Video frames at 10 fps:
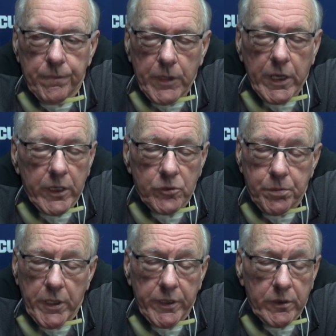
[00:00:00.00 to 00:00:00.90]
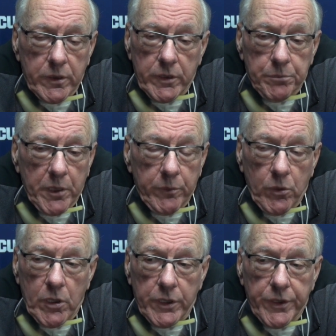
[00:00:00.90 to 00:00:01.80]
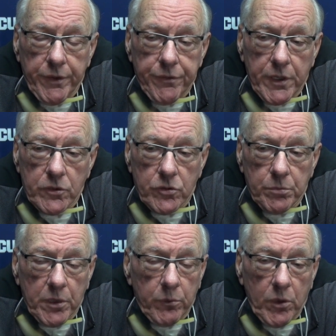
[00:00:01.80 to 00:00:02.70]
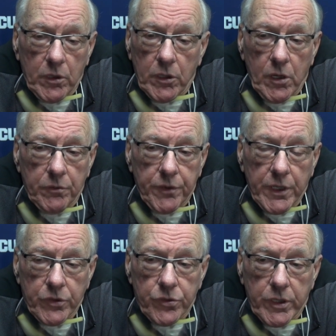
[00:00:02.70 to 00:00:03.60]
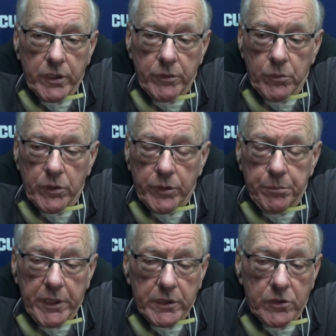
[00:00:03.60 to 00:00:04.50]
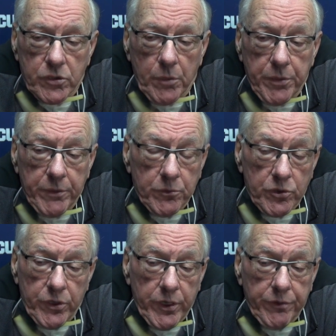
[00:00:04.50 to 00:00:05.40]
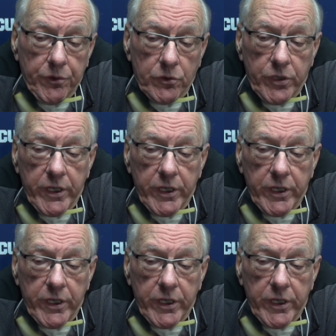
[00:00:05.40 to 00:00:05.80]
Yeah, he played well on defense. He played well on offense, and he really picked us up. He was the difference.